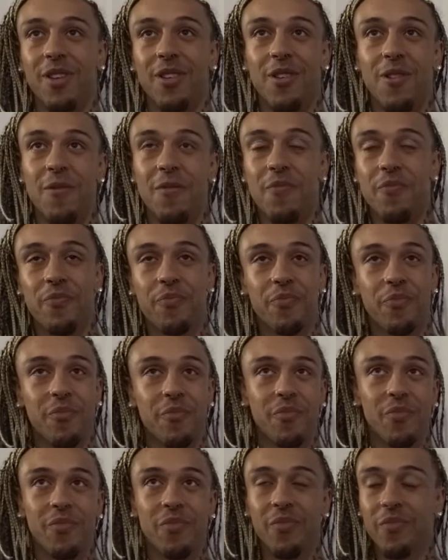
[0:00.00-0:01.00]

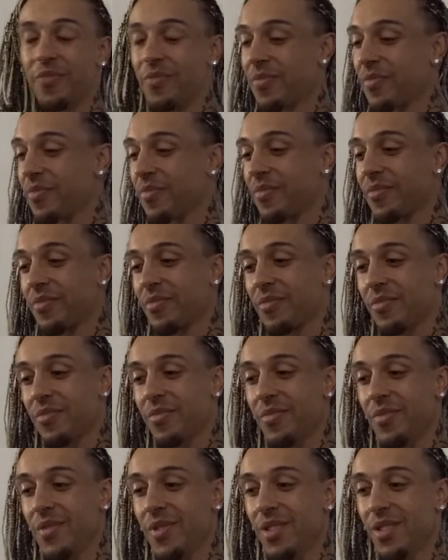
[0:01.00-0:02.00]

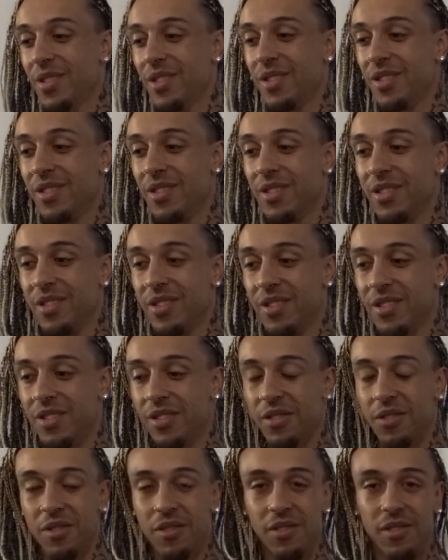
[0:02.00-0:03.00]

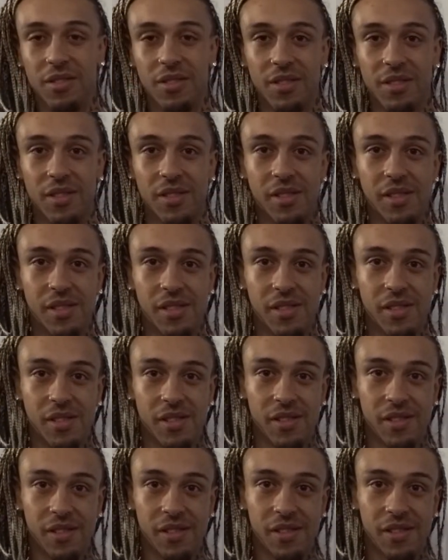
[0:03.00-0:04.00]

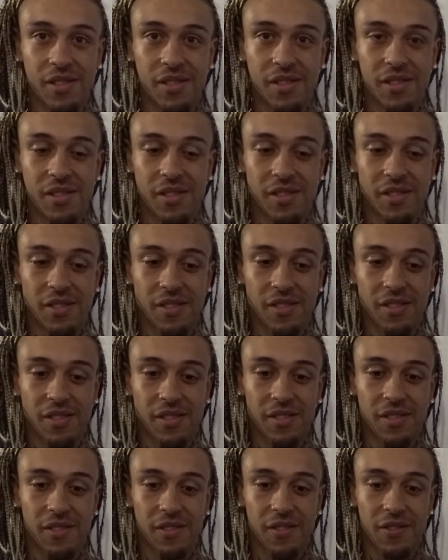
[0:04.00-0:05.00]

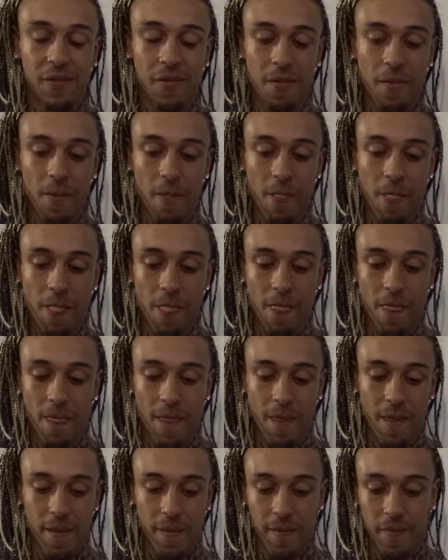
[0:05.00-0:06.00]

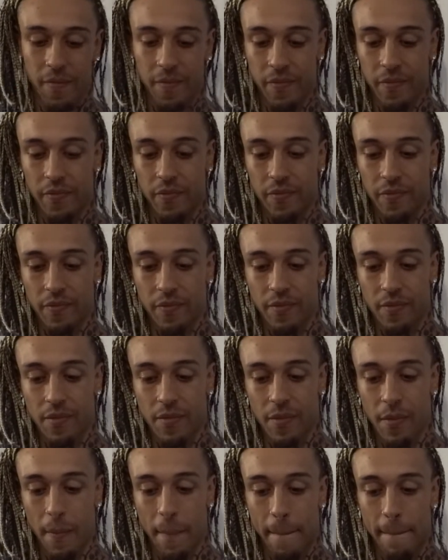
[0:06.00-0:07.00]

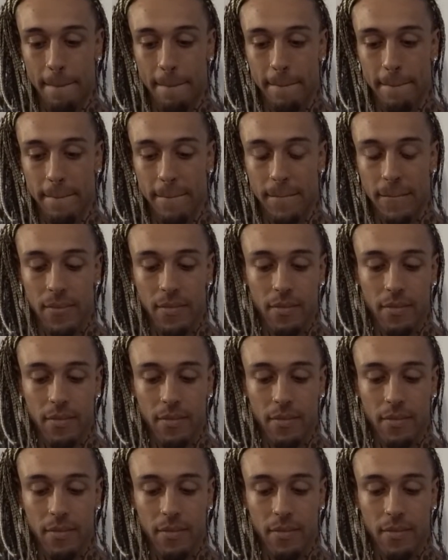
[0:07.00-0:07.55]
No words are spoken by the person on screen.